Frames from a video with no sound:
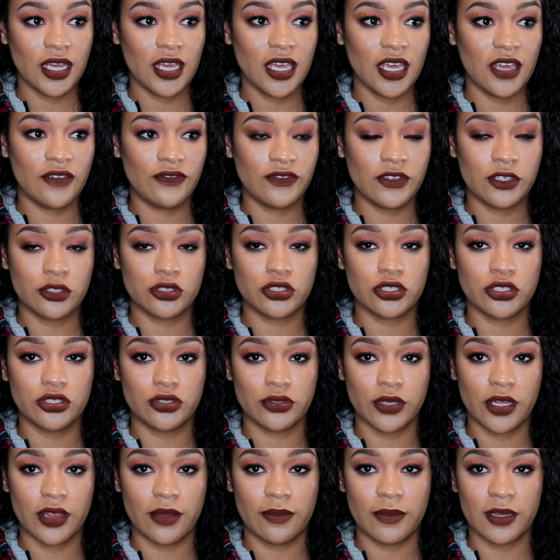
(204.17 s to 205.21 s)
if you should
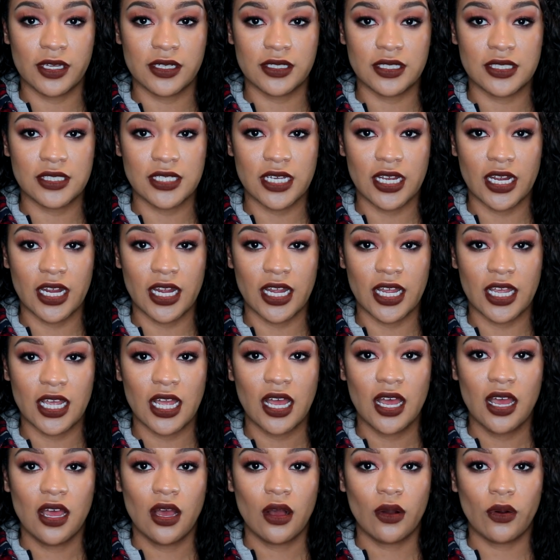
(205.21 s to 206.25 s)
join the
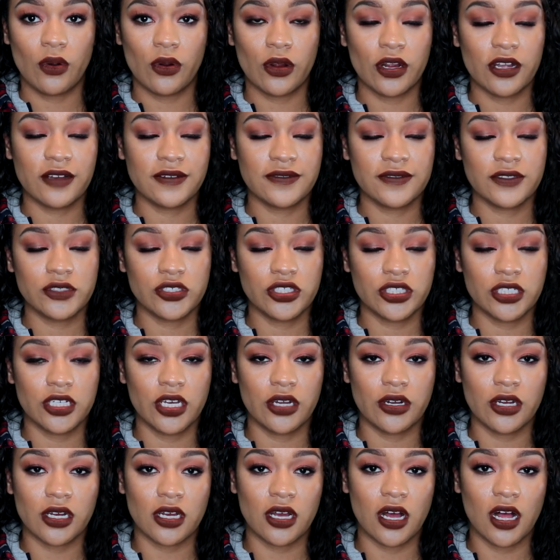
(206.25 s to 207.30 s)
military, or if you should
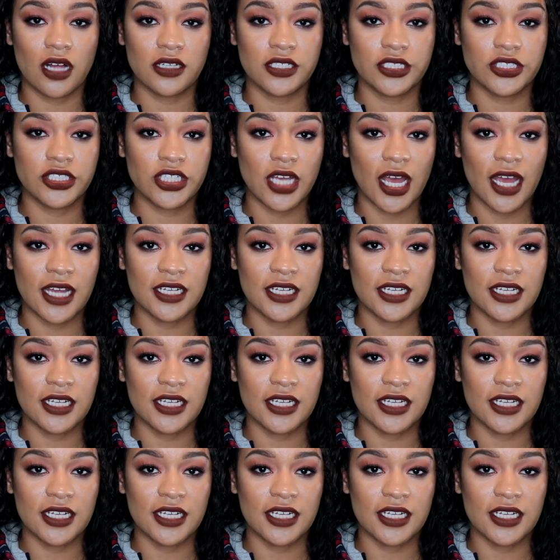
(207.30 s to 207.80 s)
go to college.